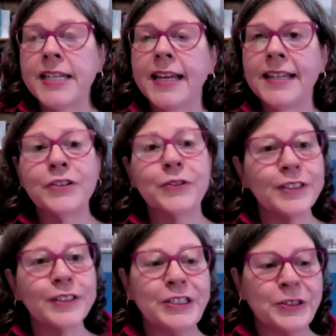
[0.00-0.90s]
you take an
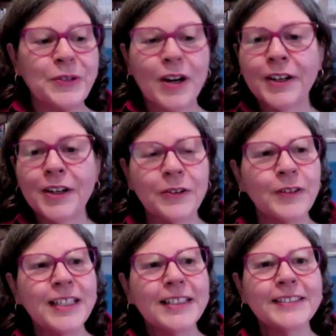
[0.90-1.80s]
early
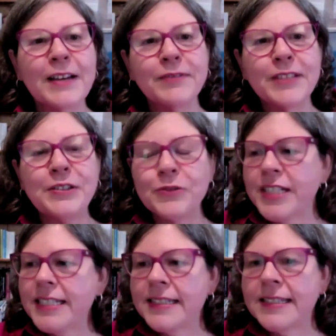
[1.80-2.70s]
Toronto lovely
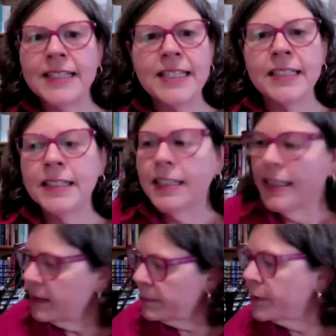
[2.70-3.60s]
street scene
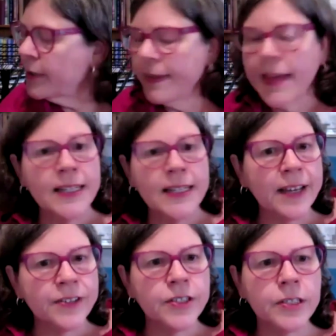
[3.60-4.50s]
and put that
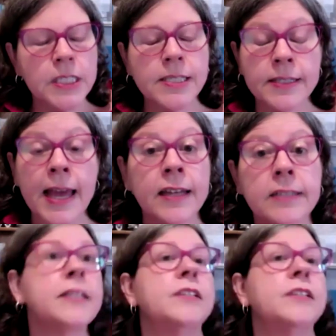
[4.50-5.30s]
next to Descent,